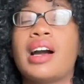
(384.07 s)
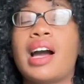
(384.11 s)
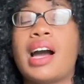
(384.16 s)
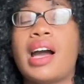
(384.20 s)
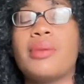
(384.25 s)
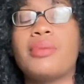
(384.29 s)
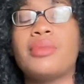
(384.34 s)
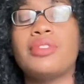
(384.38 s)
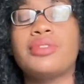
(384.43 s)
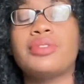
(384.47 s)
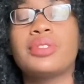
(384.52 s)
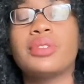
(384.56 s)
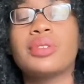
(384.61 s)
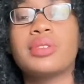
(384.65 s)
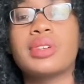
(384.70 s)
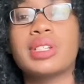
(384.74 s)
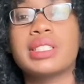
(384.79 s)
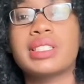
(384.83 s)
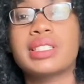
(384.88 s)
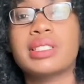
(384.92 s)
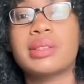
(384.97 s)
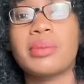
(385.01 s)
I moved
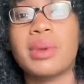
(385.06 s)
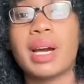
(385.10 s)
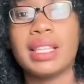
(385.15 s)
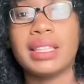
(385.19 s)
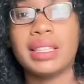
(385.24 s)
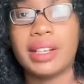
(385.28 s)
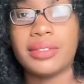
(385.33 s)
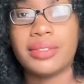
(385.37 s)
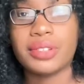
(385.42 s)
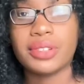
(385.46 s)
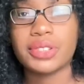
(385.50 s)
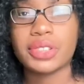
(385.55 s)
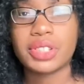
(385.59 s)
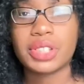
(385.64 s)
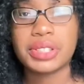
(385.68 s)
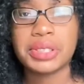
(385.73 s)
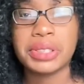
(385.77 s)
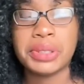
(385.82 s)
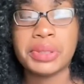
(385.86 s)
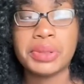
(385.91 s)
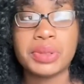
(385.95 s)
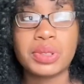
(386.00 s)
on to my level
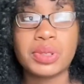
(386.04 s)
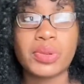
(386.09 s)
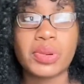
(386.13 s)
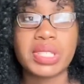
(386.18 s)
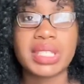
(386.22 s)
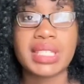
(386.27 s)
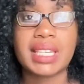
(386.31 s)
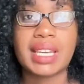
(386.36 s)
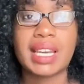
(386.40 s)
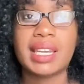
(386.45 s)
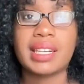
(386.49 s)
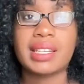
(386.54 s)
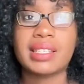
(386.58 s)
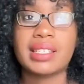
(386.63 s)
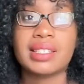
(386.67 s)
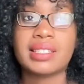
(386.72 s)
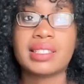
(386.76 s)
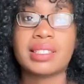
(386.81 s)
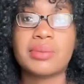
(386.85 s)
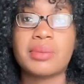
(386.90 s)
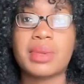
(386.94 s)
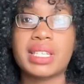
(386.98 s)
2 towards the end of
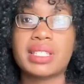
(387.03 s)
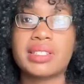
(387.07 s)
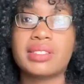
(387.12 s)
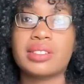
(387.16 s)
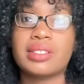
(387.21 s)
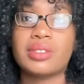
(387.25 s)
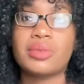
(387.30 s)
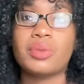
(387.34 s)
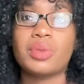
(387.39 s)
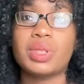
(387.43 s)
the semester,